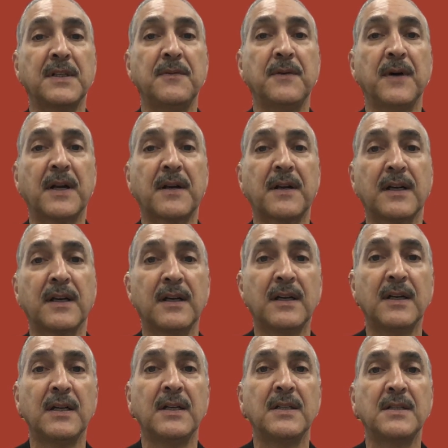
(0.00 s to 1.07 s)
Ibarra
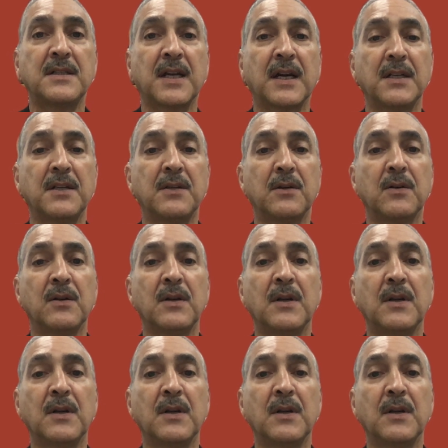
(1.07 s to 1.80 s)
titled